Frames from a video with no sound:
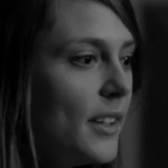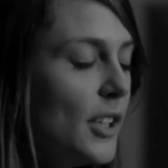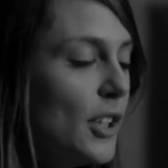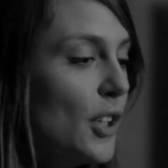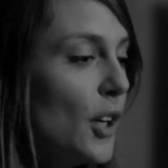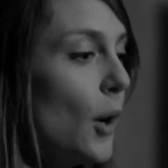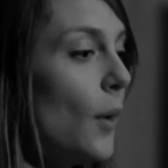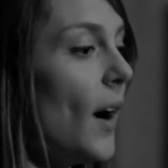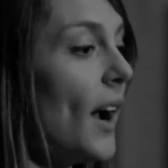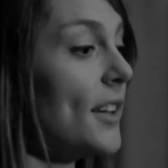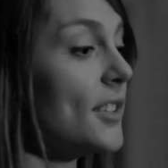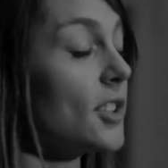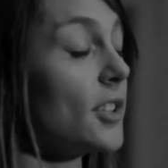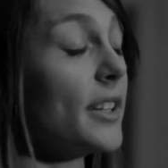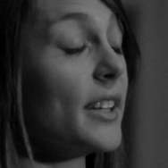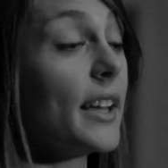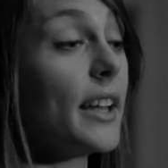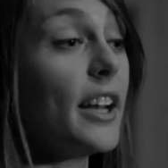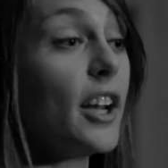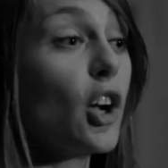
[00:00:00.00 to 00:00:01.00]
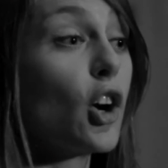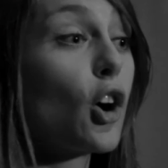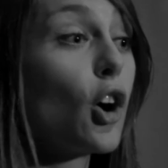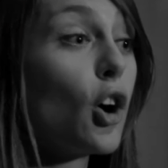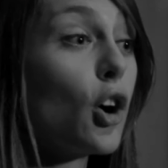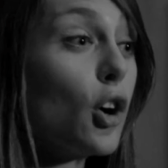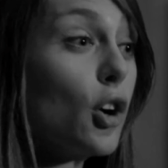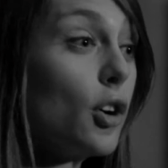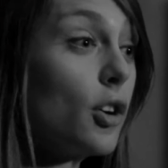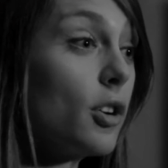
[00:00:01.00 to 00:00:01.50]
you know, I started getting
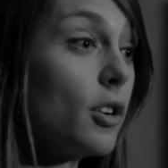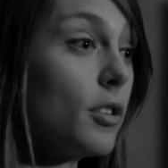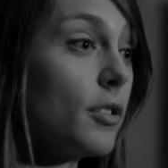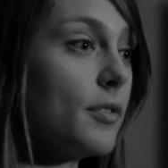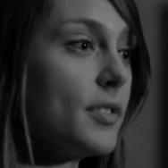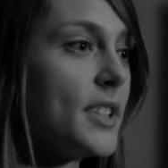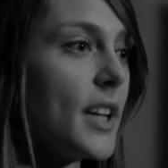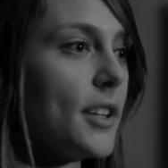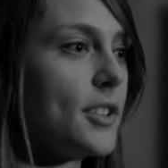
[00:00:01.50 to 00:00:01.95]
curves.